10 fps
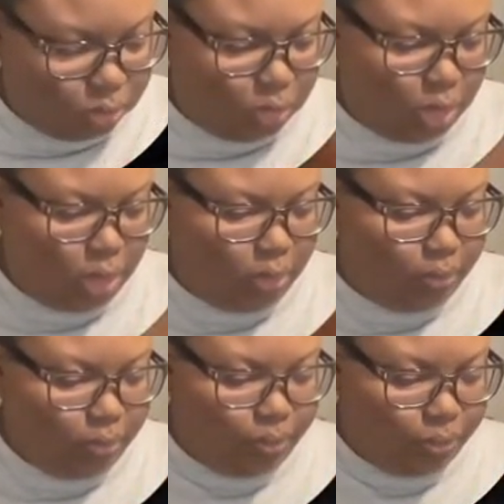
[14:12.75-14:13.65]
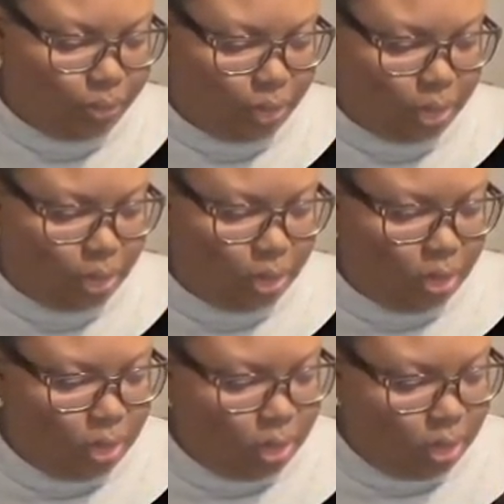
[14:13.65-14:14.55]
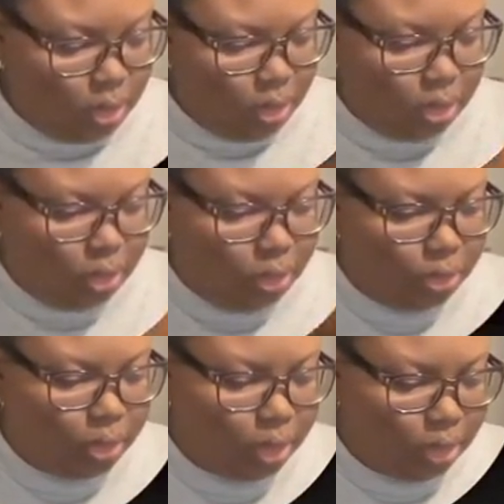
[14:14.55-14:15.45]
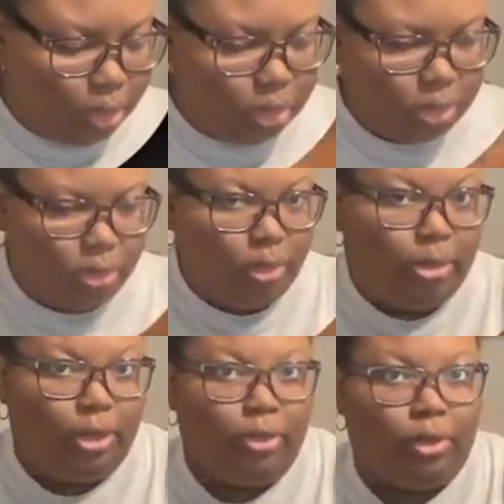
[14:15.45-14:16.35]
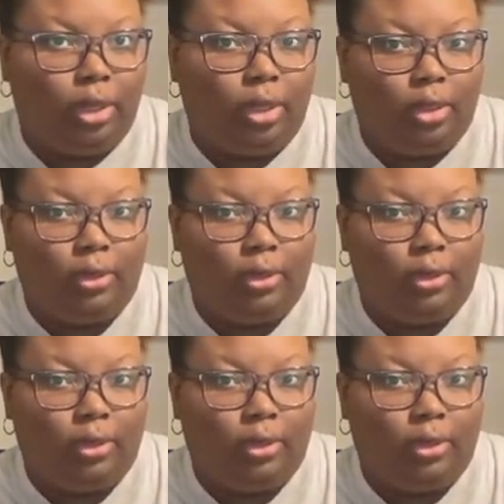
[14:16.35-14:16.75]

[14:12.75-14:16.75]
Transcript: Okay. And then the door and this is gonna be gray.